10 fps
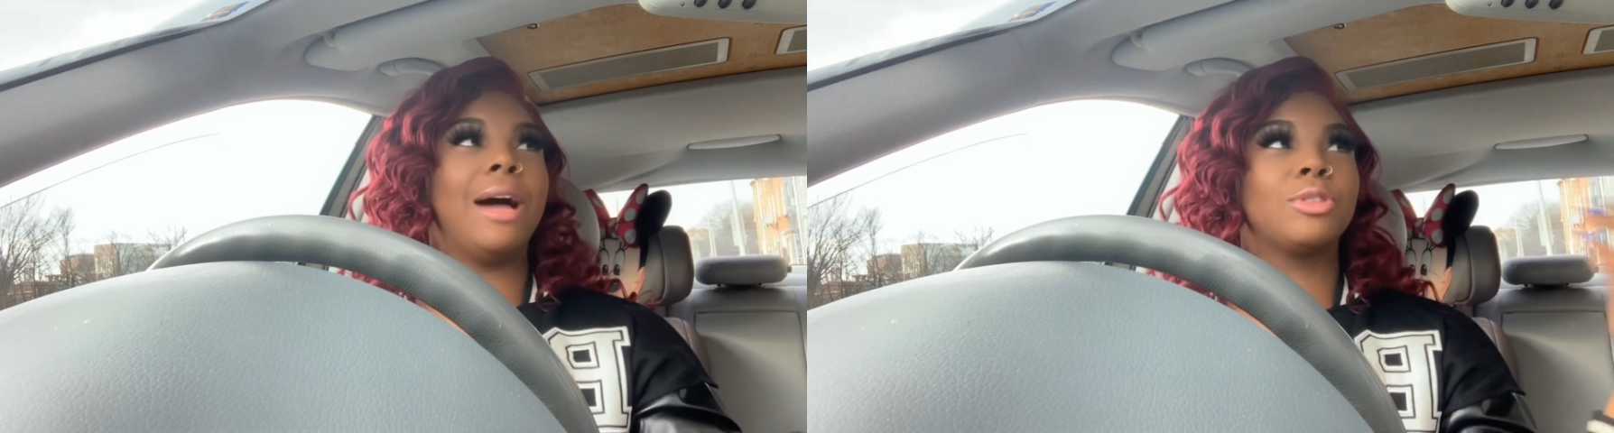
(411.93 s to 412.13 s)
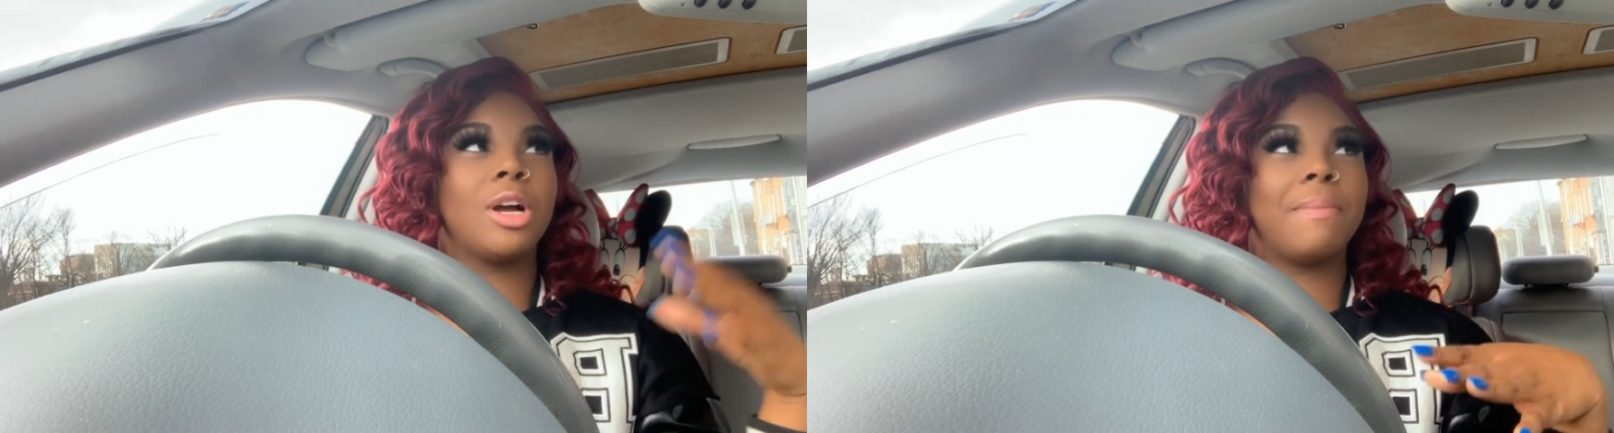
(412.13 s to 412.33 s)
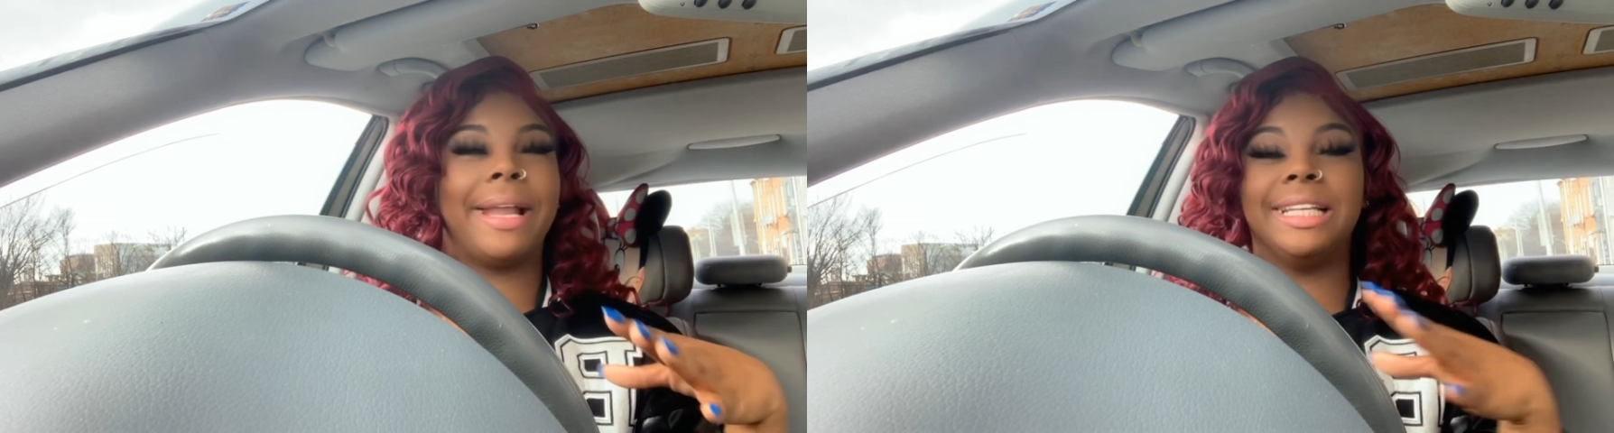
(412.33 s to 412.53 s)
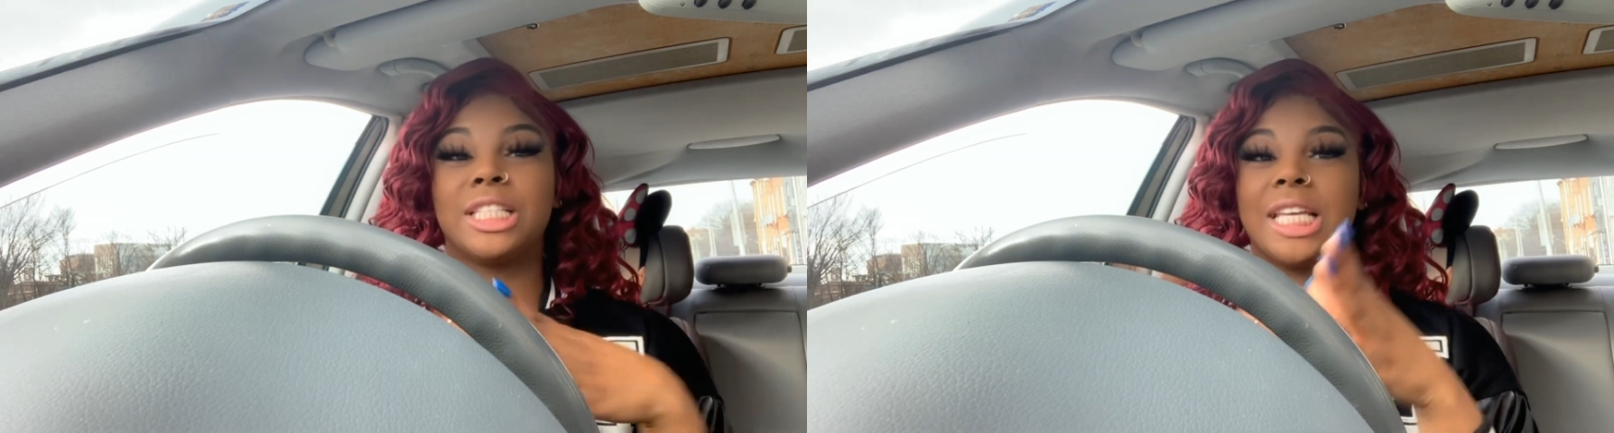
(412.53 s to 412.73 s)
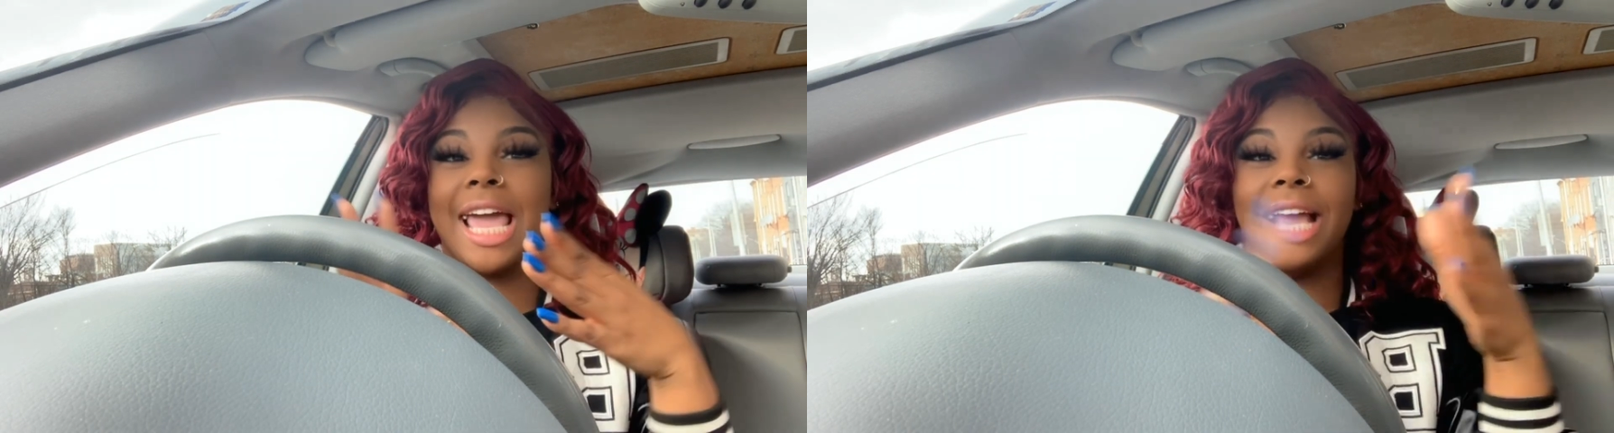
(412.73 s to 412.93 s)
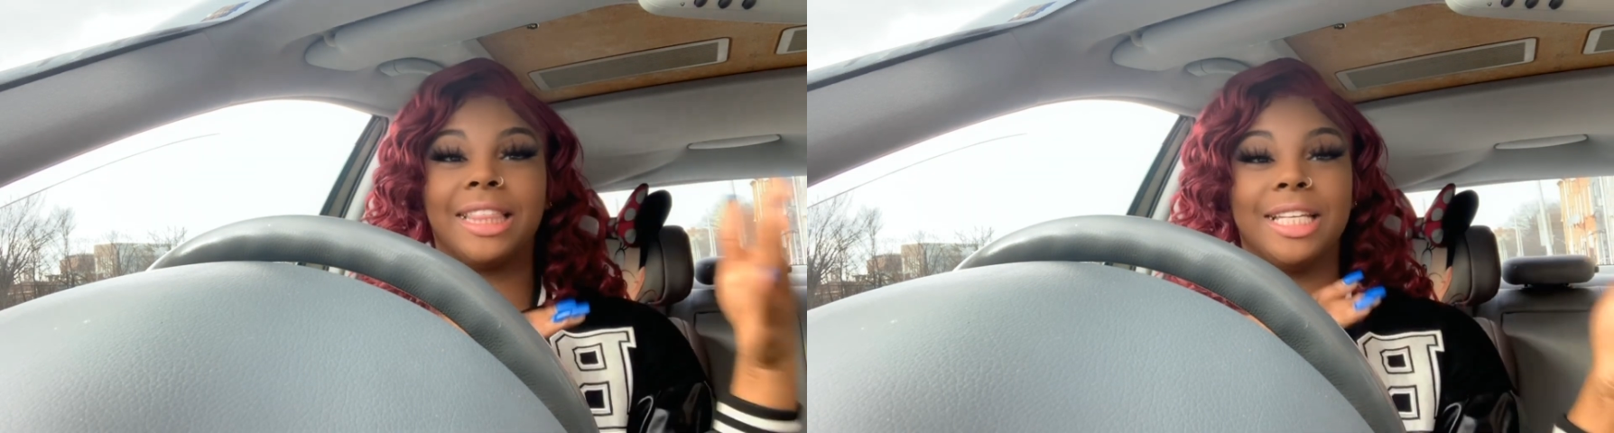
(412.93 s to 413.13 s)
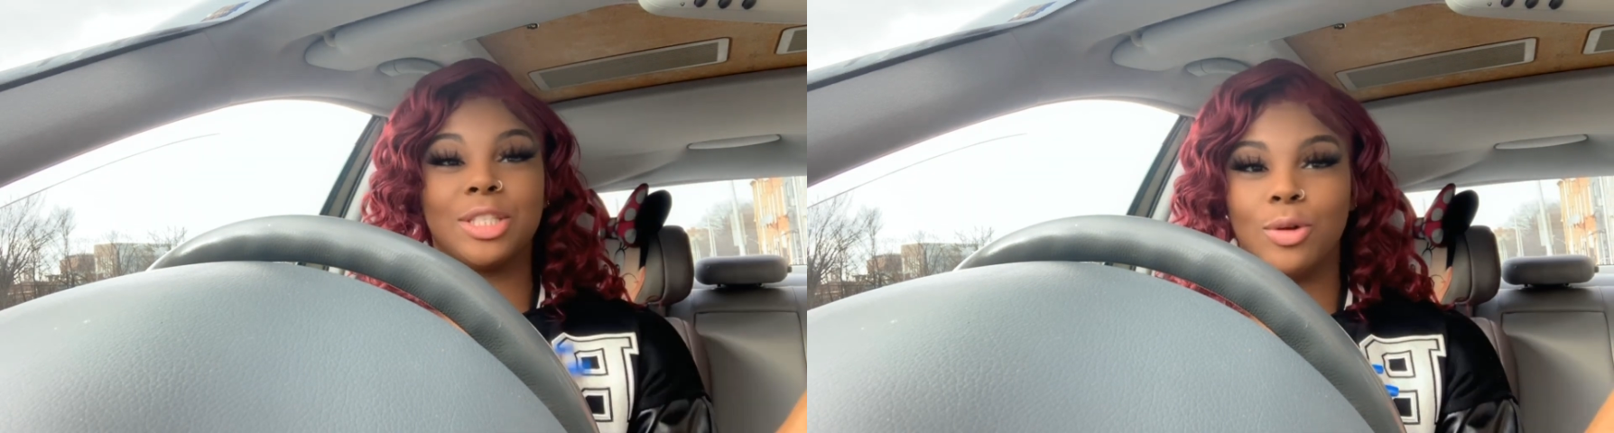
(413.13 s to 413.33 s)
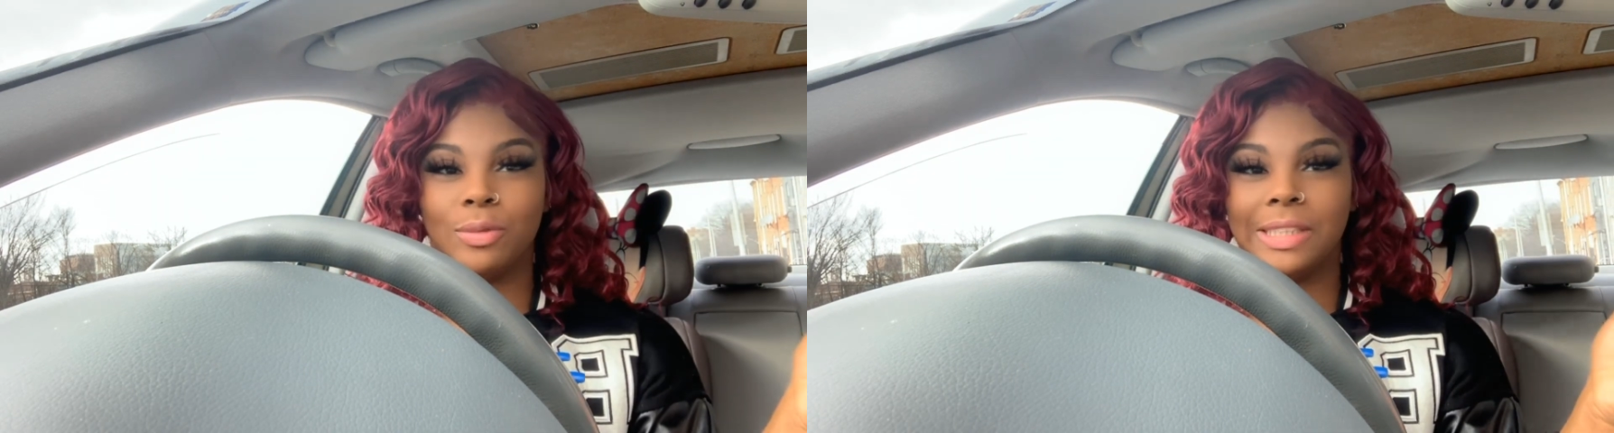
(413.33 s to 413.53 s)
I don't talk about it until after
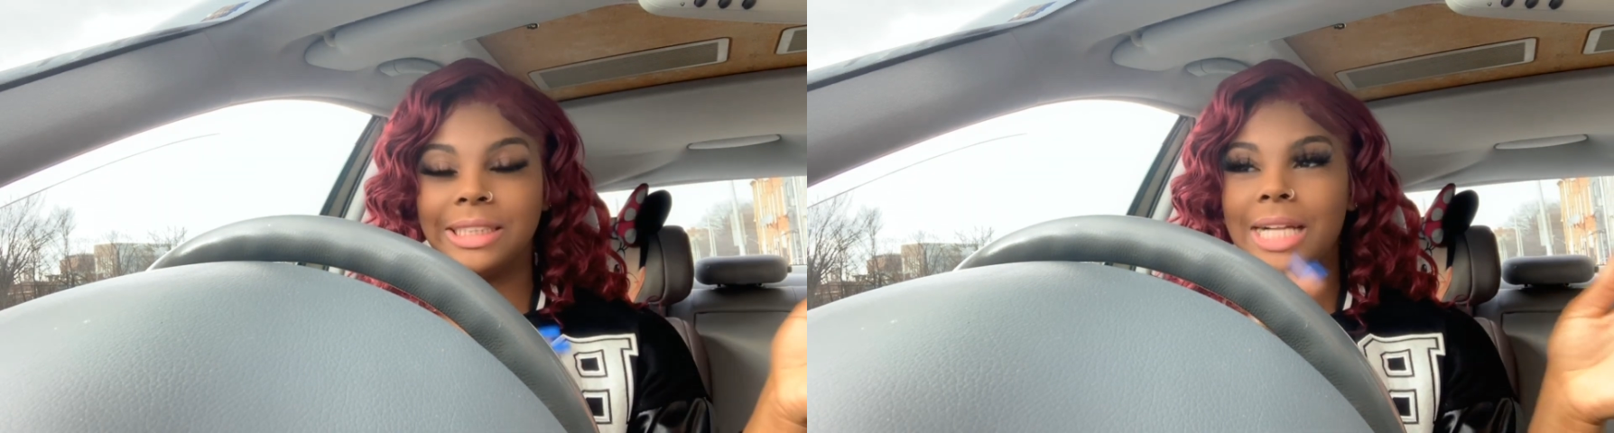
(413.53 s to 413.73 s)
it's over.